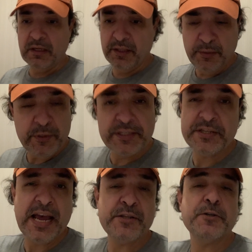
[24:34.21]
they were a
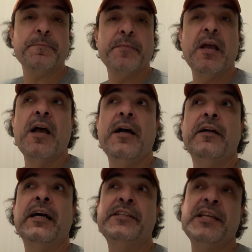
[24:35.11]
disaster
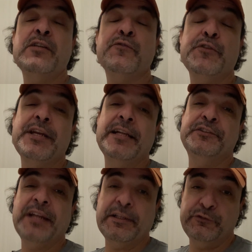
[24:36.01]
for the United
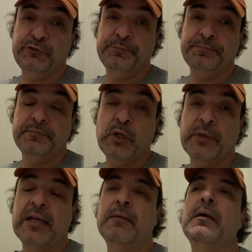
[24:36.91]
States,
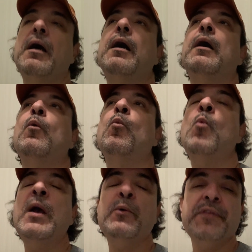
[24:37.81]
okay?
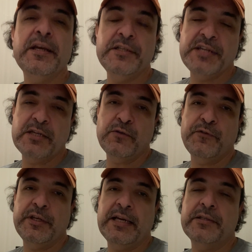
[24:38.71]
Why were they a disaster for
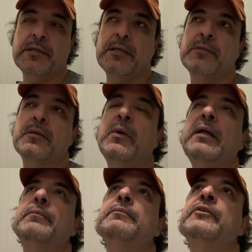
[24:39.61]
the United States?
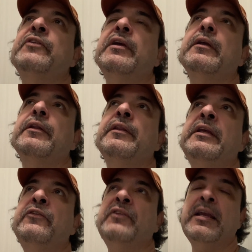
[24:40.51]
Well, you see,
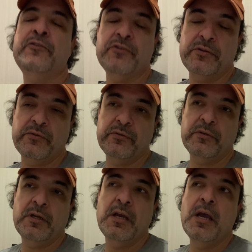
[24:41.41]
these sanctions,
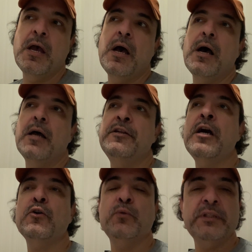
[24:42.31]

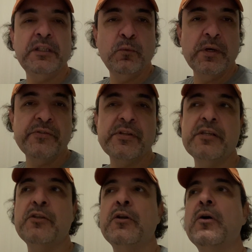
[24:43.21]
not only was it,